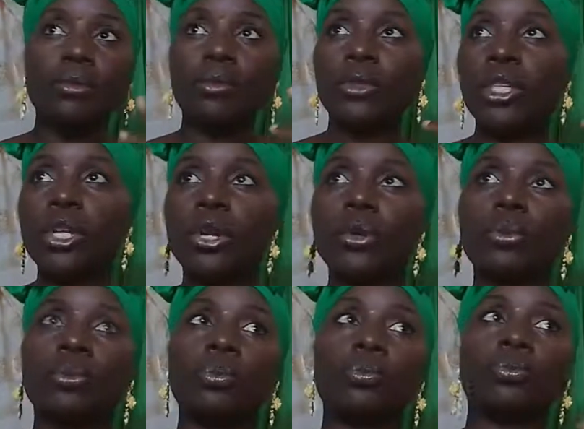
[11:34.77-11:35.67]
you
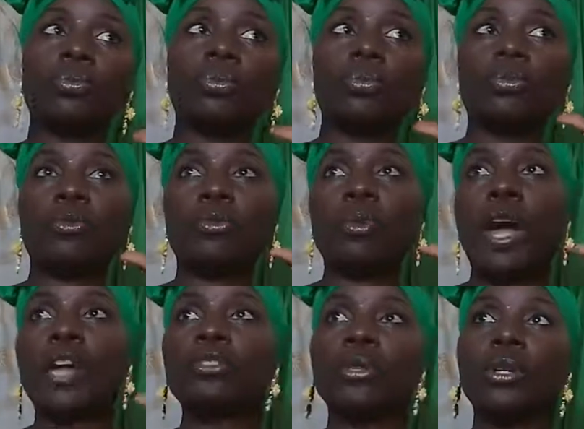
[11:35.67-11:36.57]
know
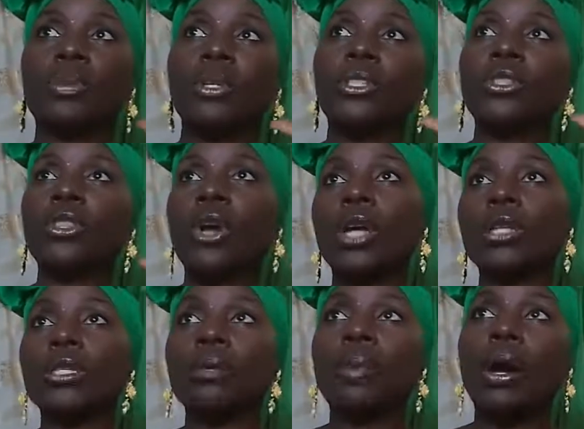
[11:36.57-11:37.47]
conjuring up these
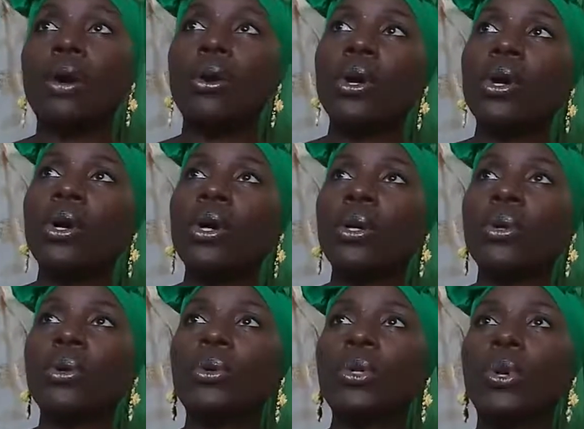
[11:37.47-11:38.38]
thoughts about
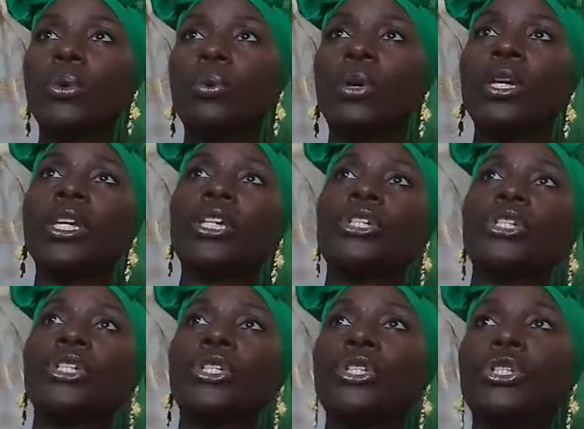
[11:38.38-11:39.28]
what he
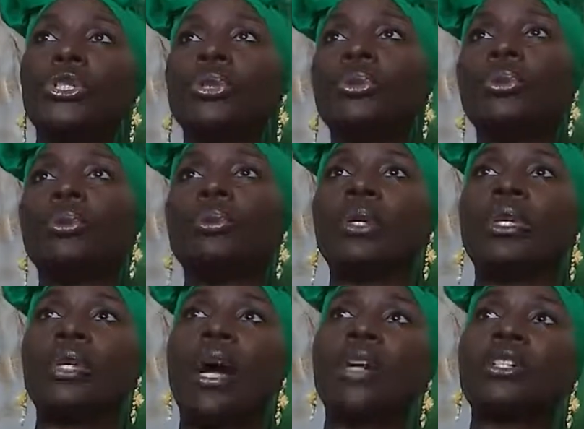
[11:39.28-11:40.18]
should do and
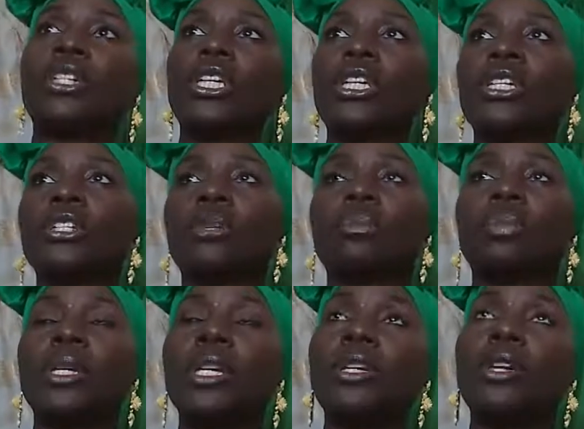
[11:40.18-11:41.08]
how he should
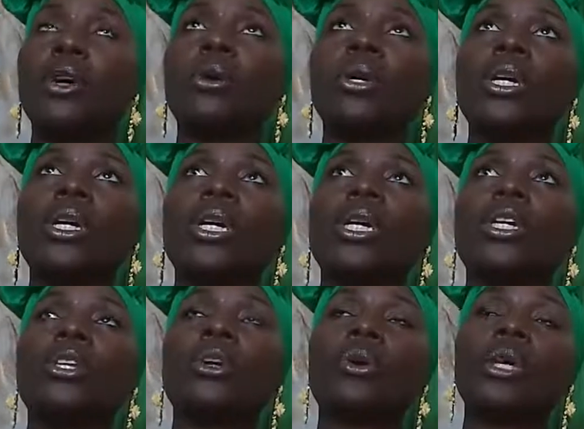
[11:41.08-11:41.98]
be. No,
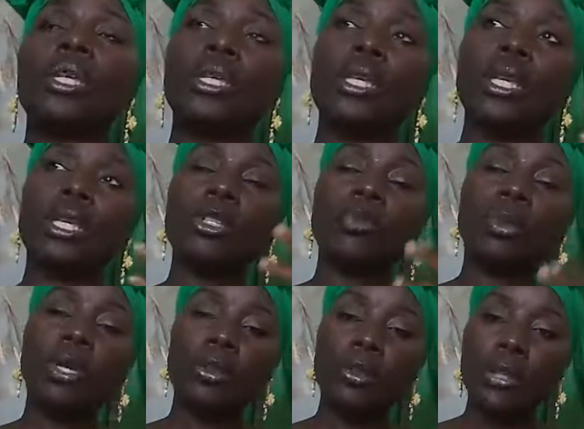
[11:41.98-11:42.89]
he
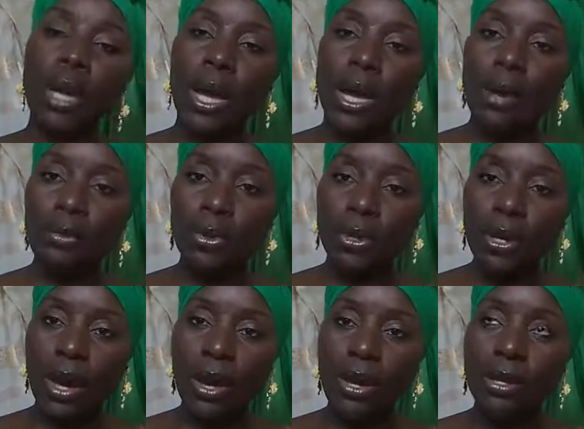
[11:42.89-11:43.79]
spent time with
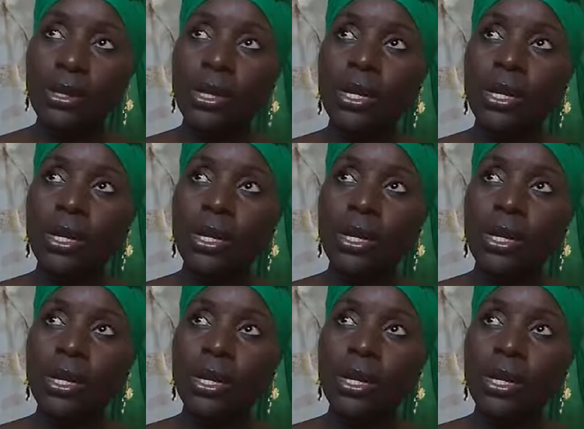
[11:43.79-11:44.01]
God,